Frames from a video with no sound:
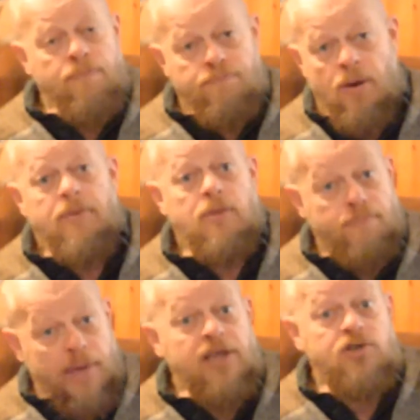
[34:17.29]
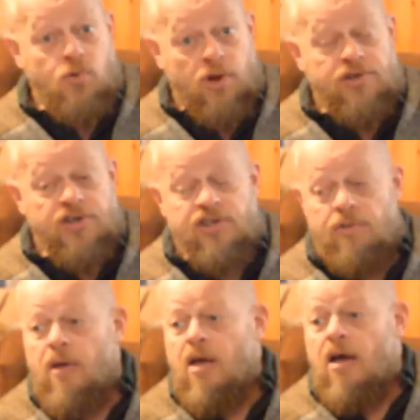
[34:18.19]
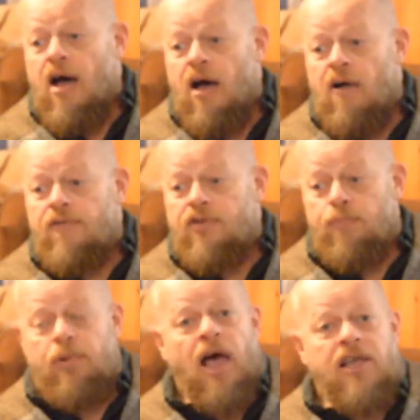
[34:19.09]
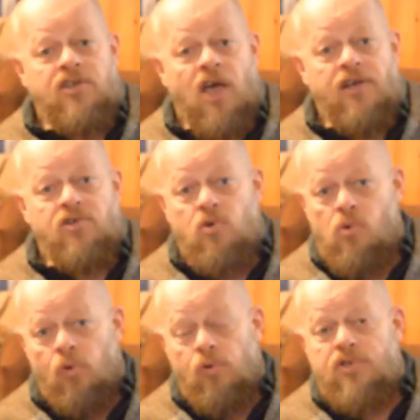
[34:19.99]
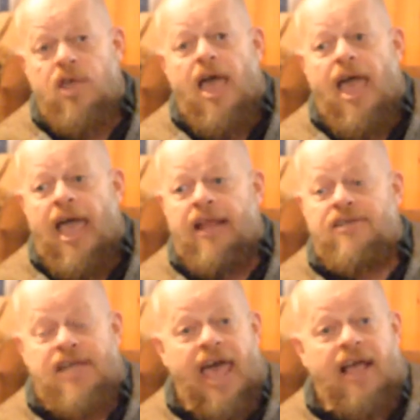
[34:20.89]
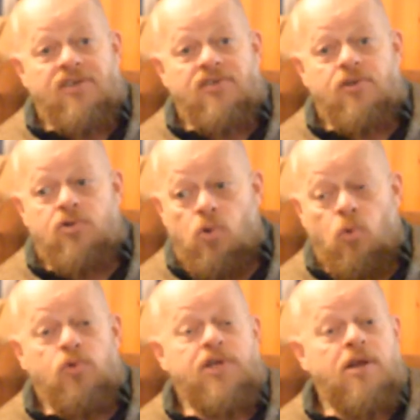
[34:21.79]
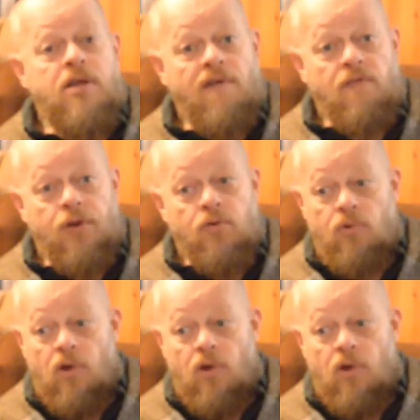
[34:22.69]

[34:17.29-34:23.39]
probably the biggest criticism of supply-side tools and tax tools and government